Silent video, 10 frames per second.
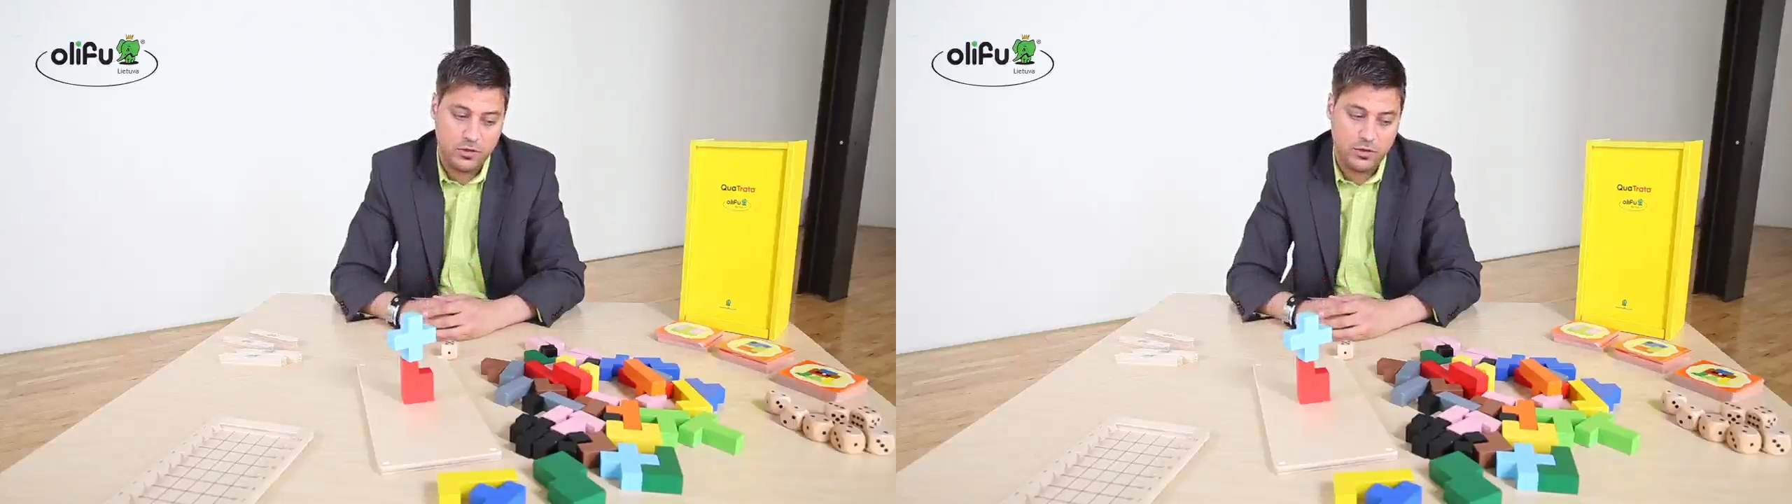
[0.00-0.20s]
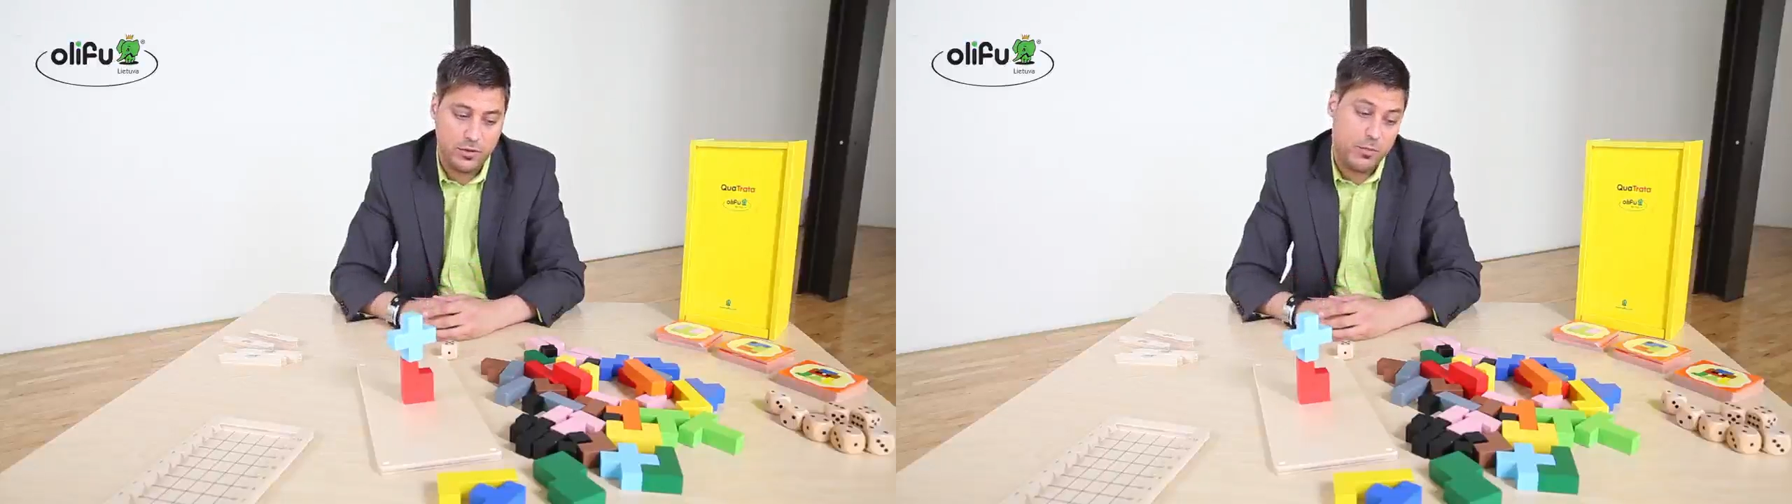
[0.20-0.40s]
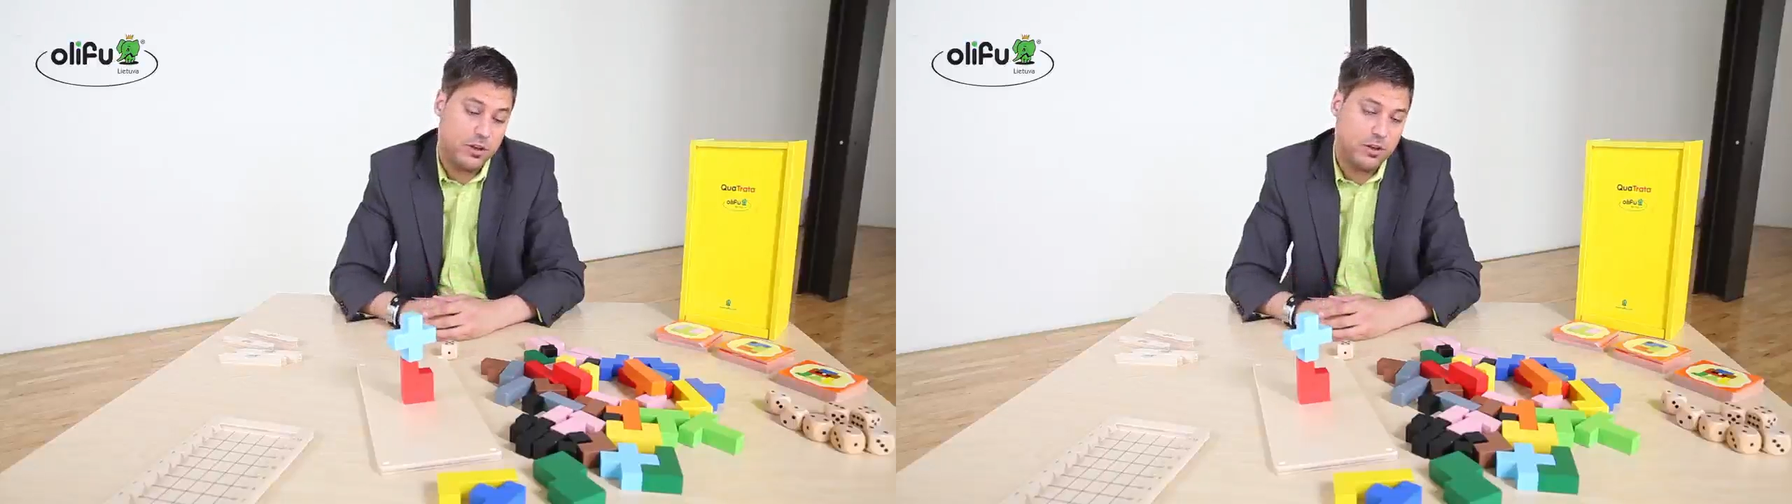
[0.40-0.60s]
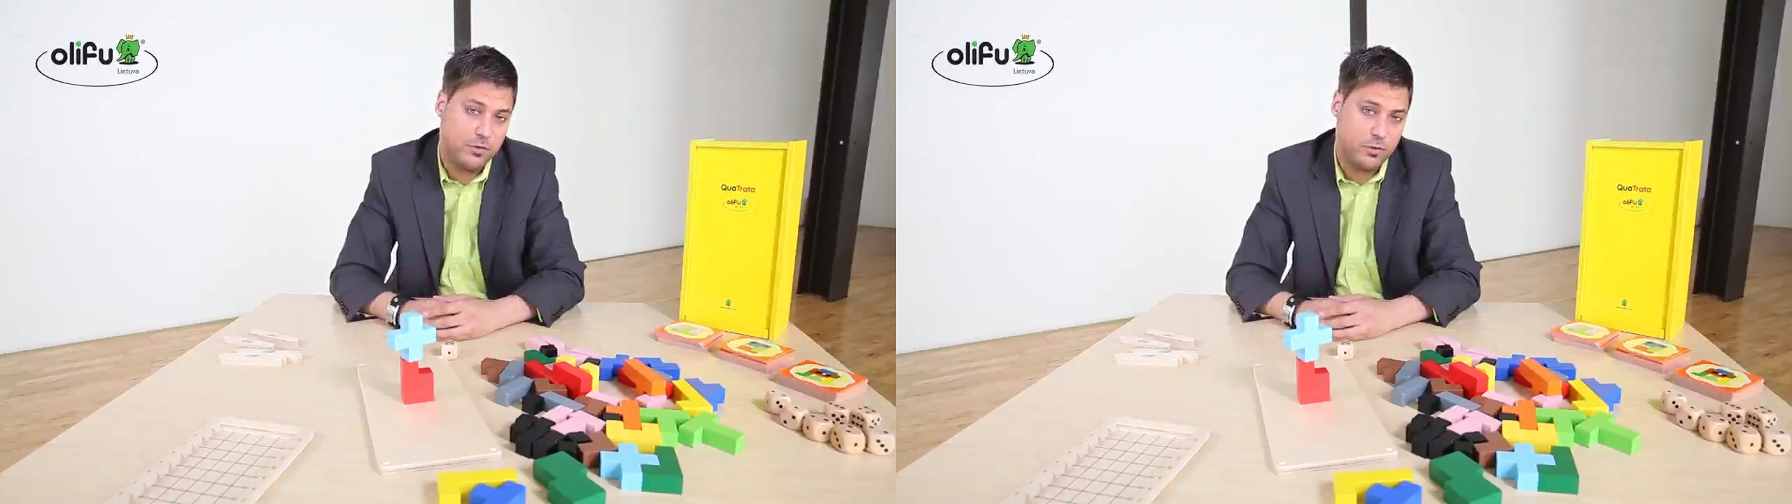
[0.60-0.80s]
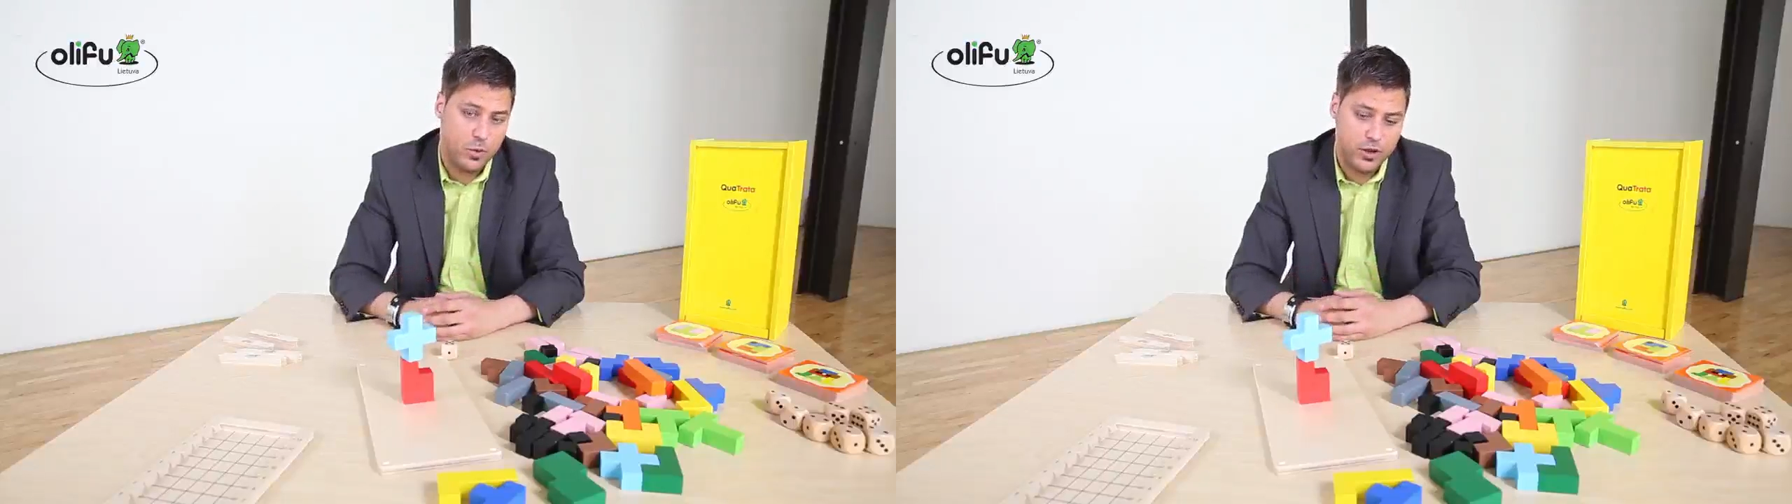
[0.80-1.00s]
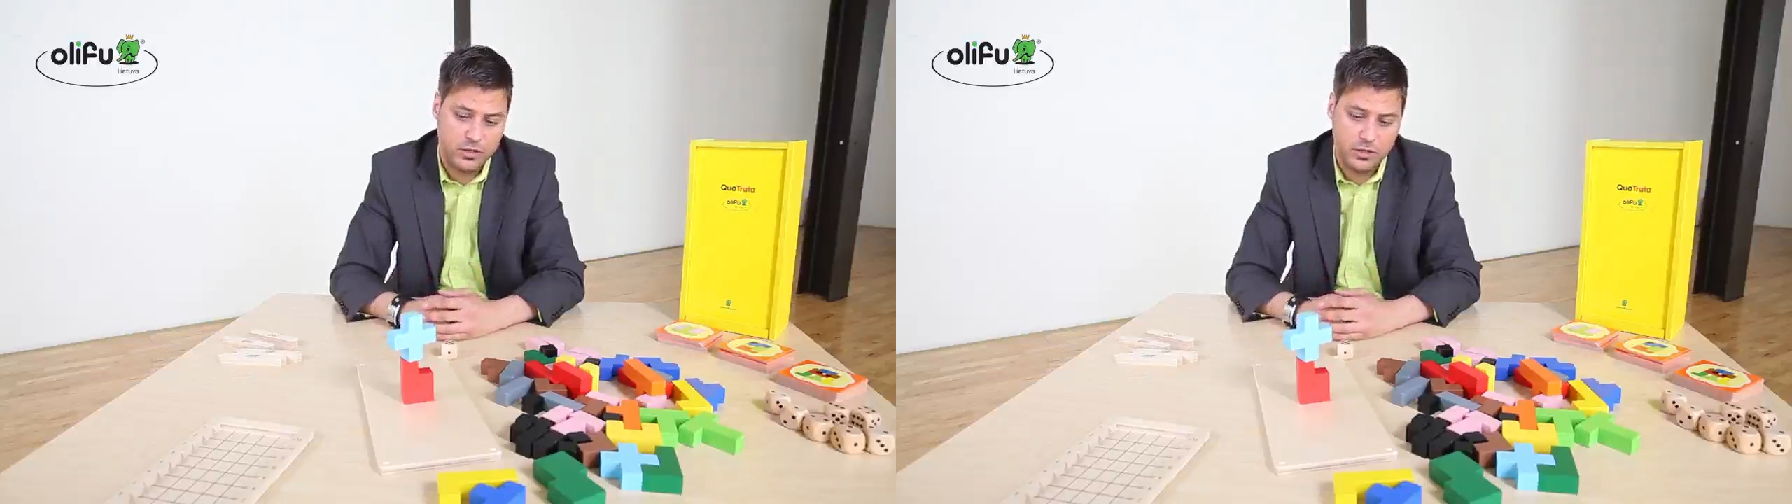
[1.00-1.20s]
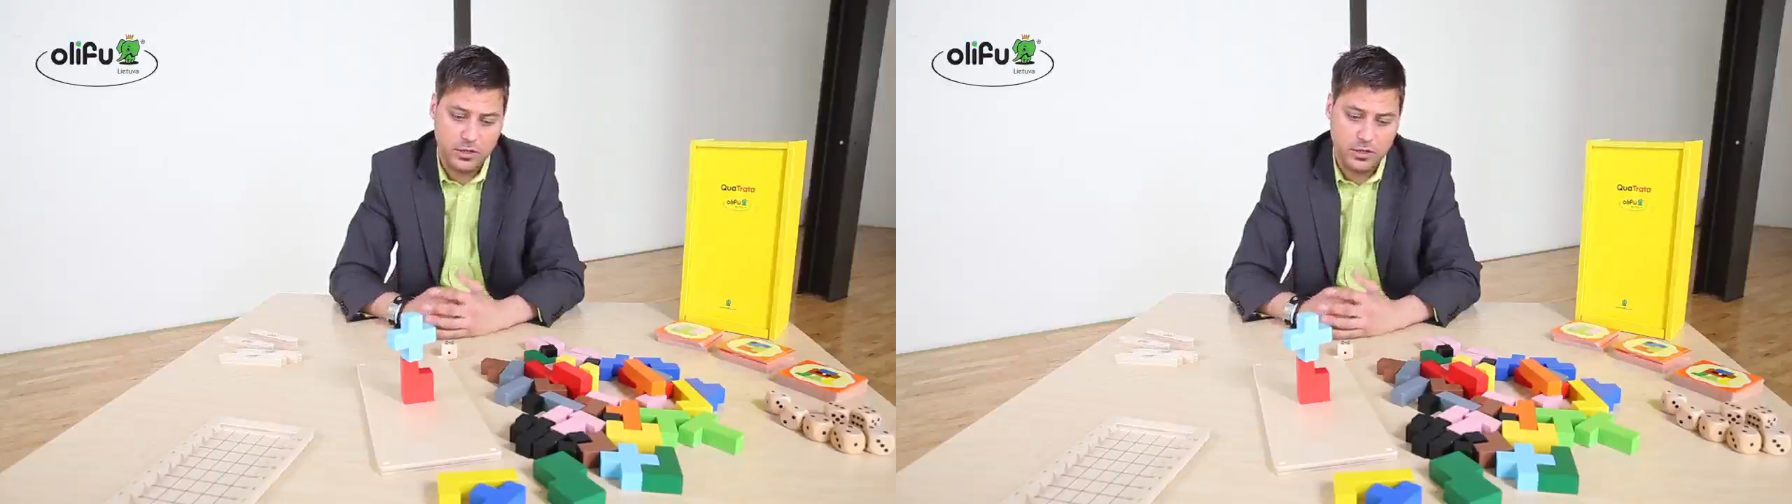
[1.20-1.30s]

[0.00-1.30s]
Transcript: it in many different ways.